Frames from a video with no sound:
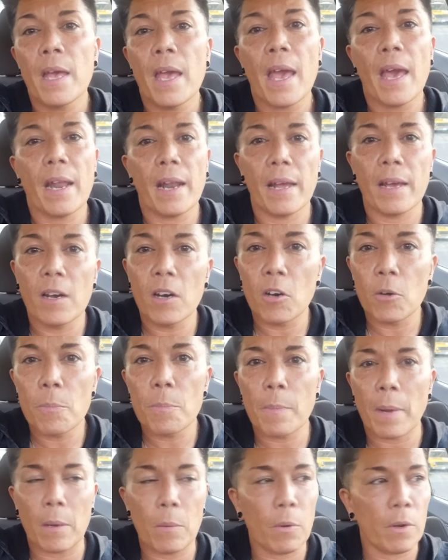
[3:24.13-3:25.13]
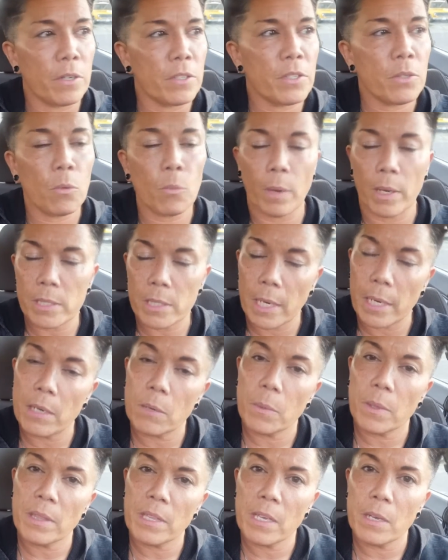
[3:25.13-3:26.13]
and I hope my words resonated
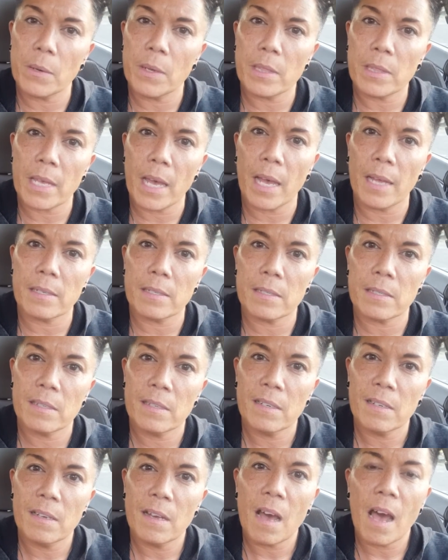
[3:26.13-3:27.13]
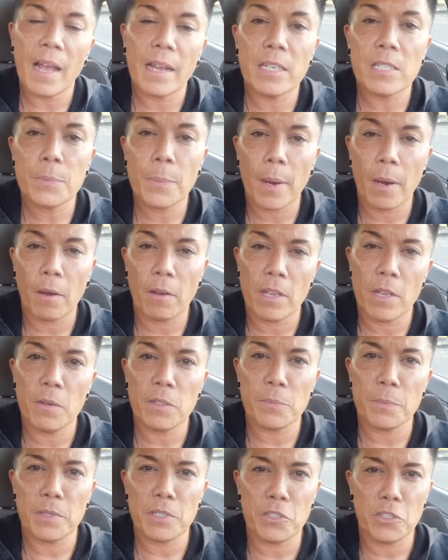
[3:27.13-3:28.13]
with you and that I inspire you
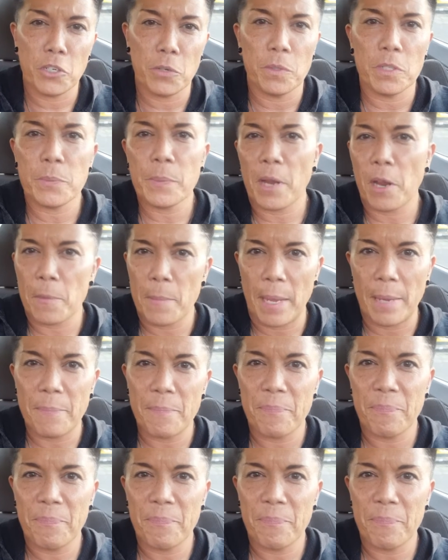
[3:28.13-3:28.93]
as much as you inspire me.